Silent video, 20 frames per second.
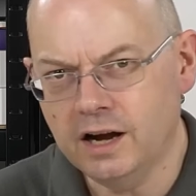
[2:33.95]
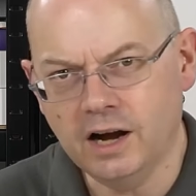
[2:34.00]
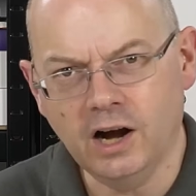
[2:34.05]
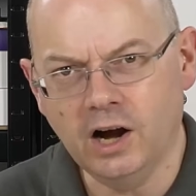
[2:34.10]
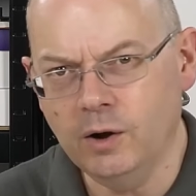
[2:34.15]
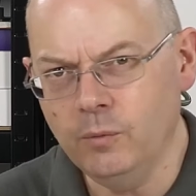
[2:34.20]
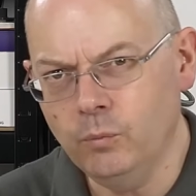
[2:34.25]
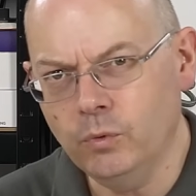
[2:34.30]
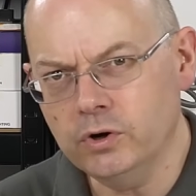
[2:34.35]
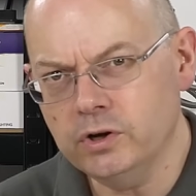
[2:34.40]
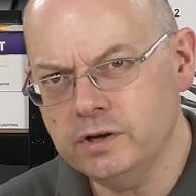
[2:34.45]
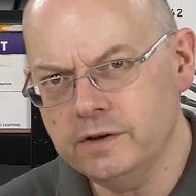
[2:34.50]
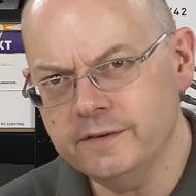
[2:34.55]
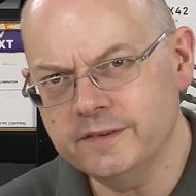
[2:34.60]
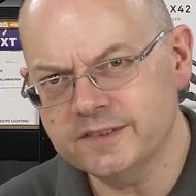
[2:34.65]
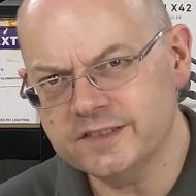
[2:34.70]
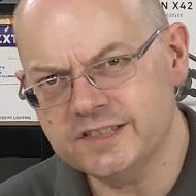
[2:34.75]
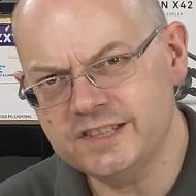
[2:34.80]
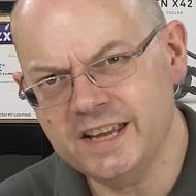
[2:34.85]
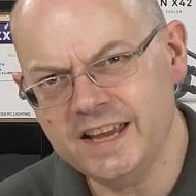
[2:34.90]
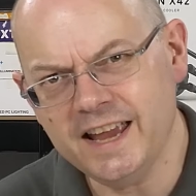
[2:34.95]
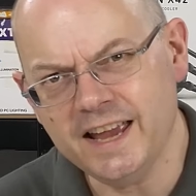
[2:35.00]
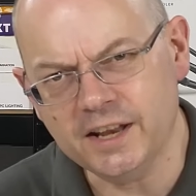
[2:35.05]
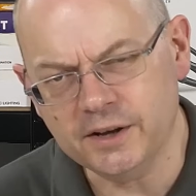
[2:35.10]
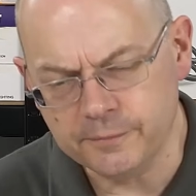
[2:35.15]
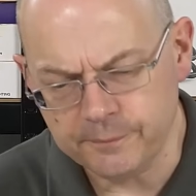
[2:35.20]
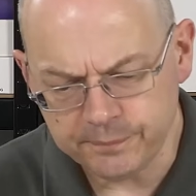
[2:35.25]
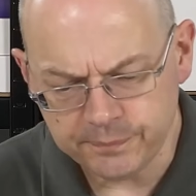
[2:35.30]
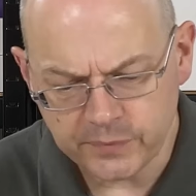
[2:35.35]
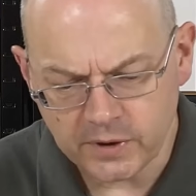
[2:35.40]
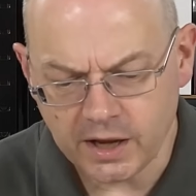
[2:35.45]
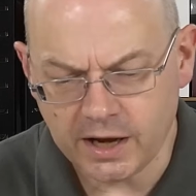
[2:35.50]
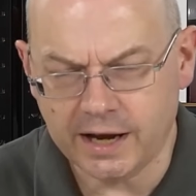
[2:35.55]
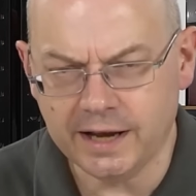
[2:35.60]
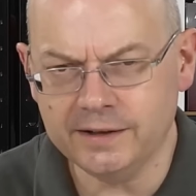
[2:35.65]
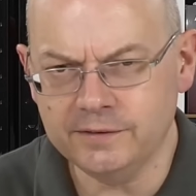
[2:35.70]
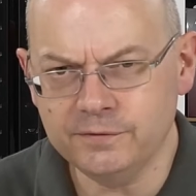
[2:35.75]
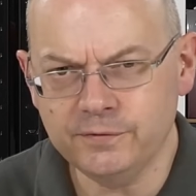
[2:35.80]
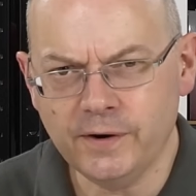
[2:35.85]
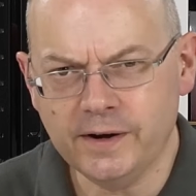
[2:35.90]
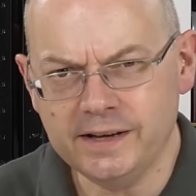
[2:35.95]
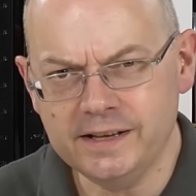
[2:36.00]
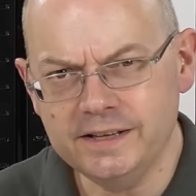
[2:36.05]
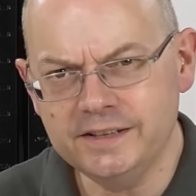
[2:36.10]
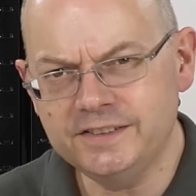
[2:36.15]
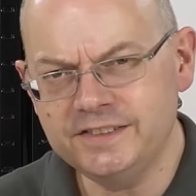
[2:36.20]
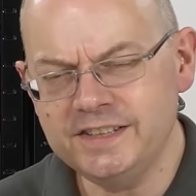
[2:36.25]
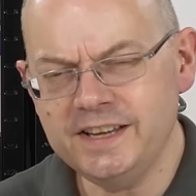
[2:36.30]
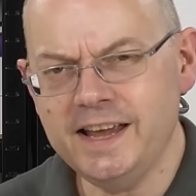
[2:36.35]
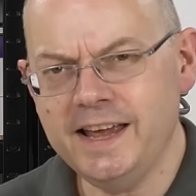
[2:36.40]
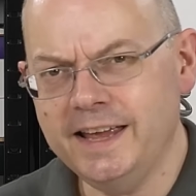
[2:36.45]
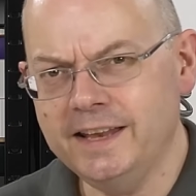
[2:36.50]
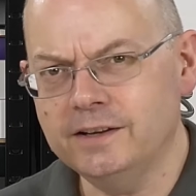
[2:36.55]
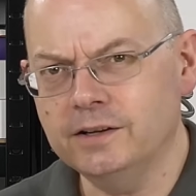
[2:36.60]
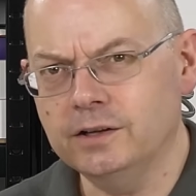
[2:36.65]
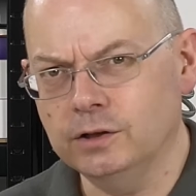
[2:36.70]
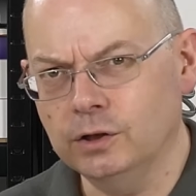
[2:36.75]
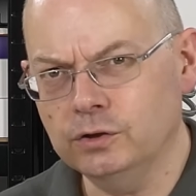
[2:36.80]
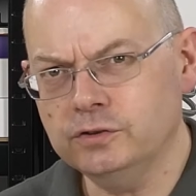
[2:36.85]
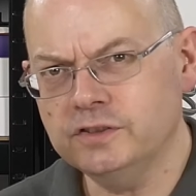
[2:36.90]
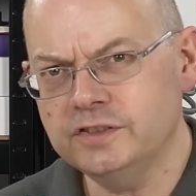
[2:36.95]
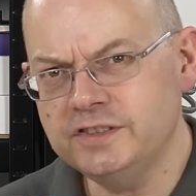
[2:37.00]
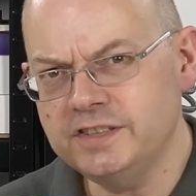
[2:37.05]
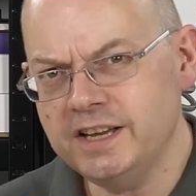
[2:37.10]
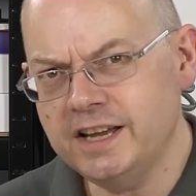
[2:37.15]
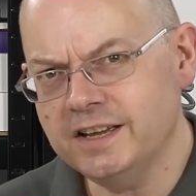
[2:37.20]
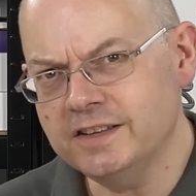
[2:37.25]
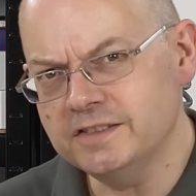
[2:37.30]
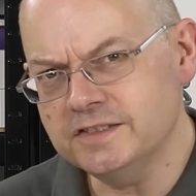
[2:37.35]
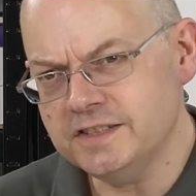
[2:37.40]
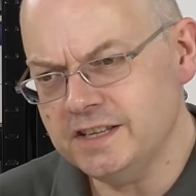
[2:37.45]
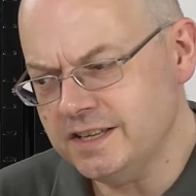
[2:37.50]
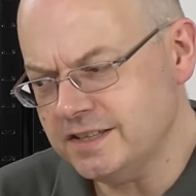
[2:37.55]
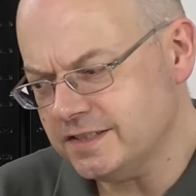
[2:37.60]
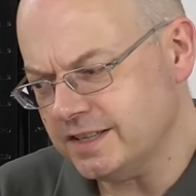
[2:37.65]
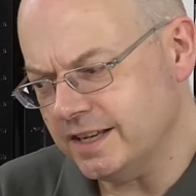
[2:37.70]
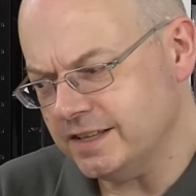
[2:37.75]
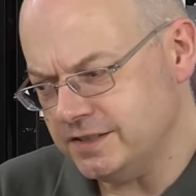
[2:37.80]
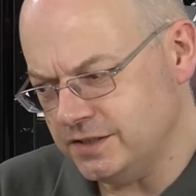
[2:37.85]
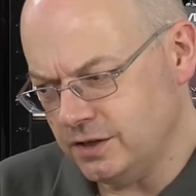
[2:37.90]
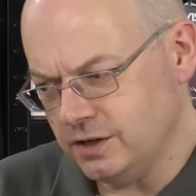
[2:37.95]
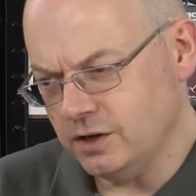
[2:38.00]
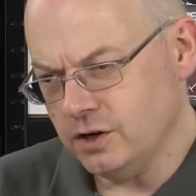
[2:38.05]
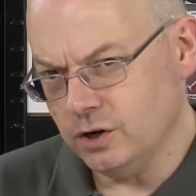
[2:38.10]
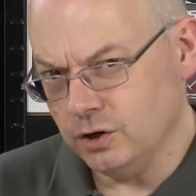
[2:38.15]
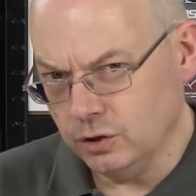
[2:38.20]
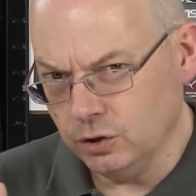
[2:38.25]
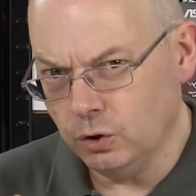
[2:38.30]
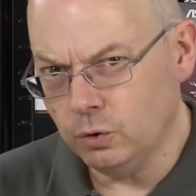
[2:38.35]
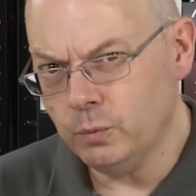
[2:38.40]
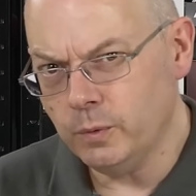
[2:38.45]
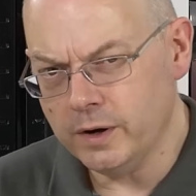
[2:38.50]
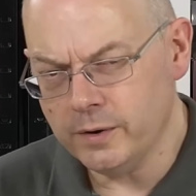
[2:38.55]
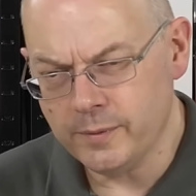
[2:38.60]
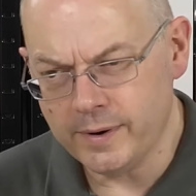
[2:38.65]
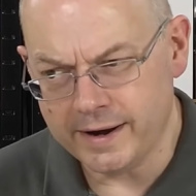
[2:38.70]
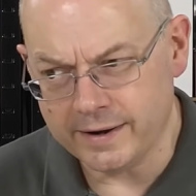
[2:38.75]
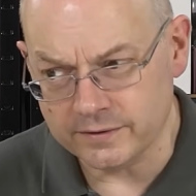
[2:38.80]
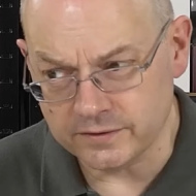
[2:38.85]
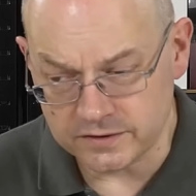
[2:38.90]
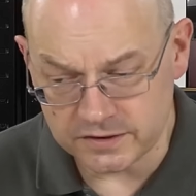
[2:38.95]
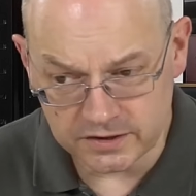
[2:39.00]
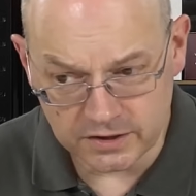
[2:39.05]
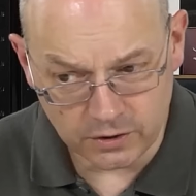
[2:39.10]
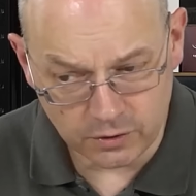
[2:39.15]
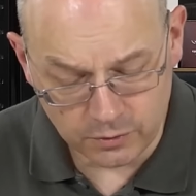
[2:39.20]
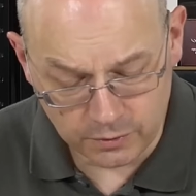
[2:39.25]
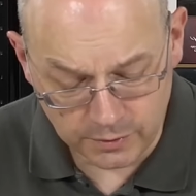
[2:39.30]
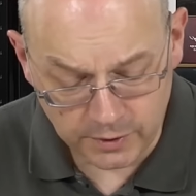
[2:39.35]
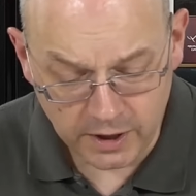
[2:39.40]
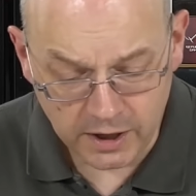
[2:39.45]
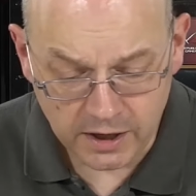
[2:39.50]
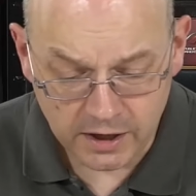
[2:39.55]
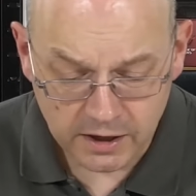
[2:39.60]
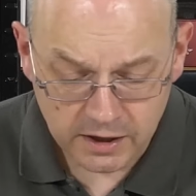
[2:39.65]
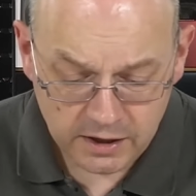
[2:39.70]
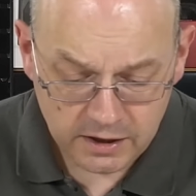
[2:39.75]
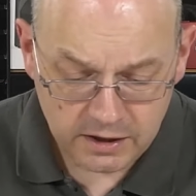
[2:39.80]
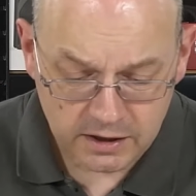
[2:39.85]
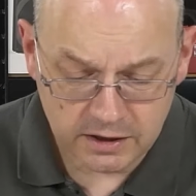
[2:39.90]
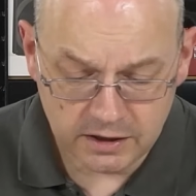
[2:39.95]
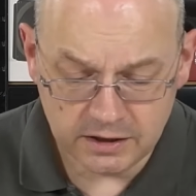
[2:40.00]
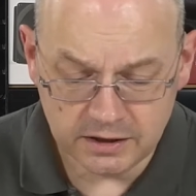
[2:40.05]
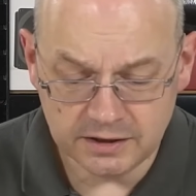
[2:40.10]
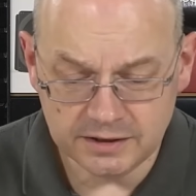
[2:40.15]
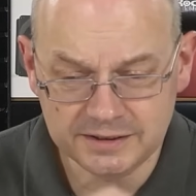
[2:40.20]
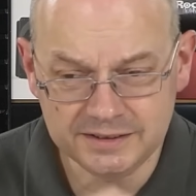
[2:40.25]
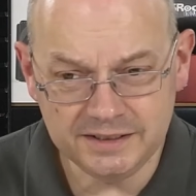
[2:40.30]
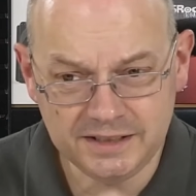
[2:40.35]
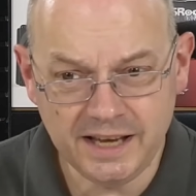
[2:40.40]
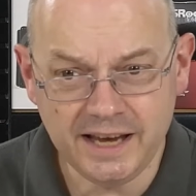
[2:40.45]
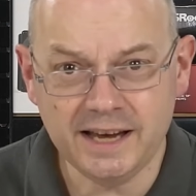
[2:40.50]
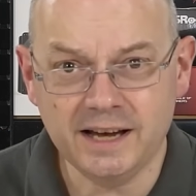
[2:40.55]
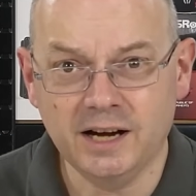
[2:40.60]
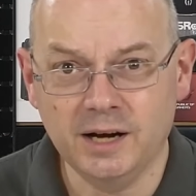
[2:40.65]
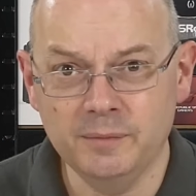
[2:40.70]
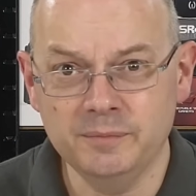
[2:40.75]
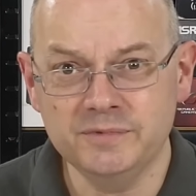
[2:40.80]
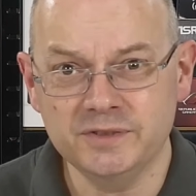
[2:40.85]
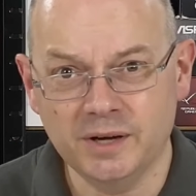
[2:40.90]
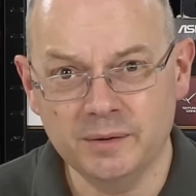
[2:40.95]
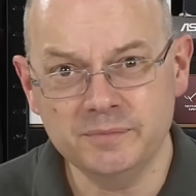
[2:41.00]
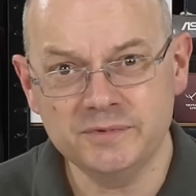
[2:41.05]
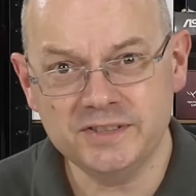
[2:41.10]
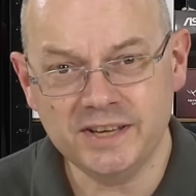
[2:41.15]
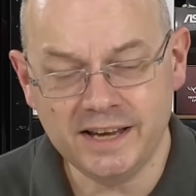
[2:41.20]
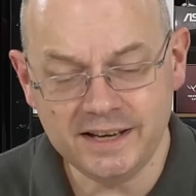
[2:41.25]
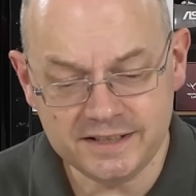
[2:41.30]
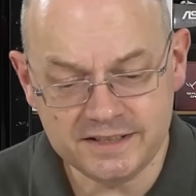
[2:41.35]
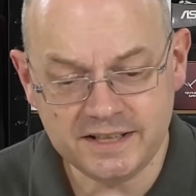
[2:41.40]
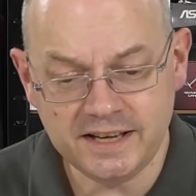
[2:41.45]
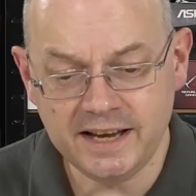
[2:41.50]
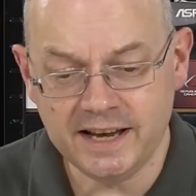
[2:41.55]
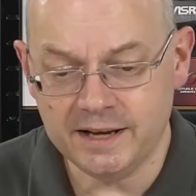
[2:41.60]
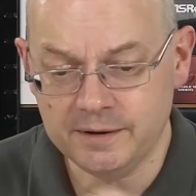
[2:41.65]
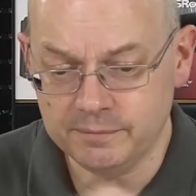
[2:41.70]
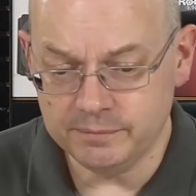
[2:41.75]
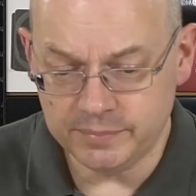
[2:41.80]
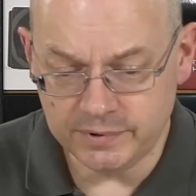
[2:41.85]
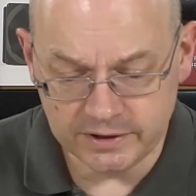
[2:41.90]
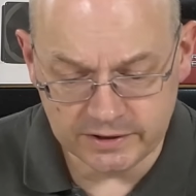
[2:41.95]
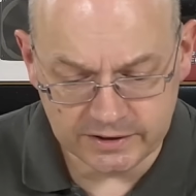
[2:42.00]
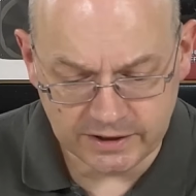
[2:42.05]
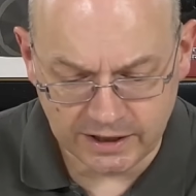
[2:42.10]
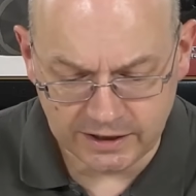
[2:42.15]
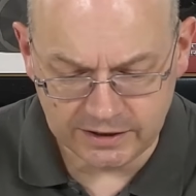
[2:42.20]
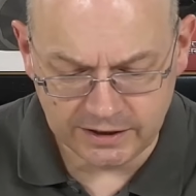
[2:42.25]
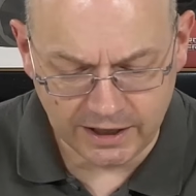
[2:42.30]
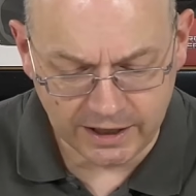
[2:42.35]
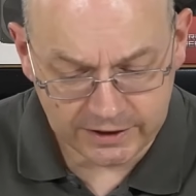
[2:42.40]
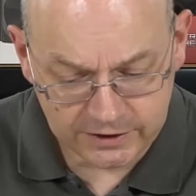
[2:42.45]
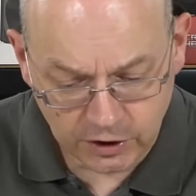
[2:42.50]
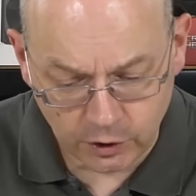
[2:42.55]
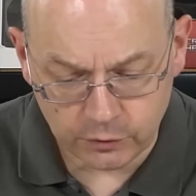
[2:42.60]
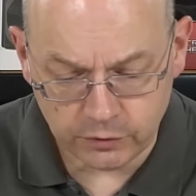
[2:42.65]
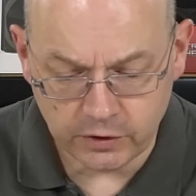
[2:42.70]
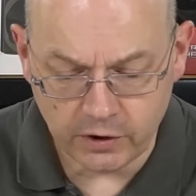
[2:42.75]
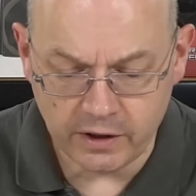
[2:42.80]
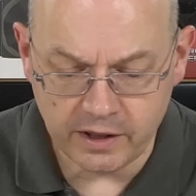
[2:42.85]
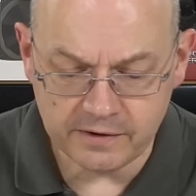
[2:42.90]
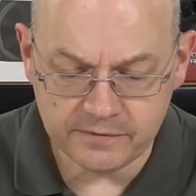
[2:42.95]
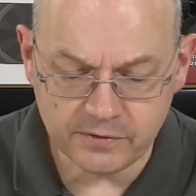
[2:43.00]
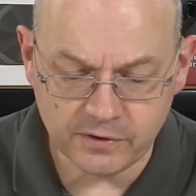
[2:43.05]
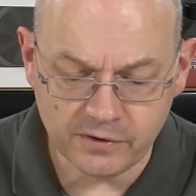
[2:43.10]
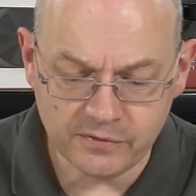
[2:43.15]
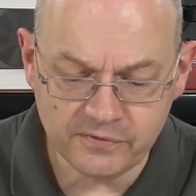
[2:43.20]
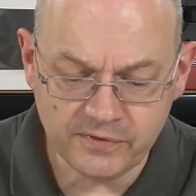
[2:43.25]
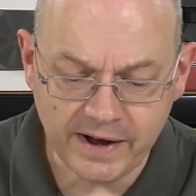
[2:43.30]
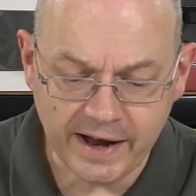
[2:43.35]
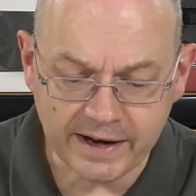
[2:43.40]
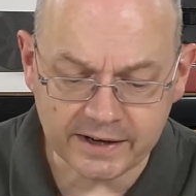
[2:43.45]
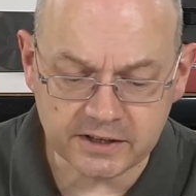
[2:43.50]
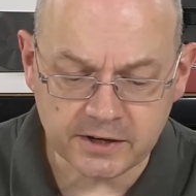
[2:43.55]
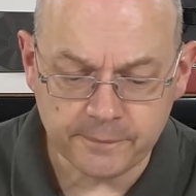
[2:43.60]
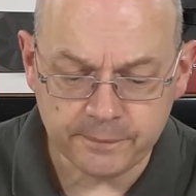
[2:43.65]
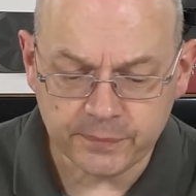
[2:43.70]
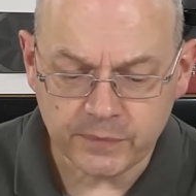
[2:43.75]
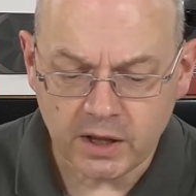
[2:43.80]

I'm wondering if it's T N. And frankly, T N, a lot of T Ns these days, you can go a long way round. So uh, yeah, I'm, I'm saying T N, but I, I don't know that for a fact.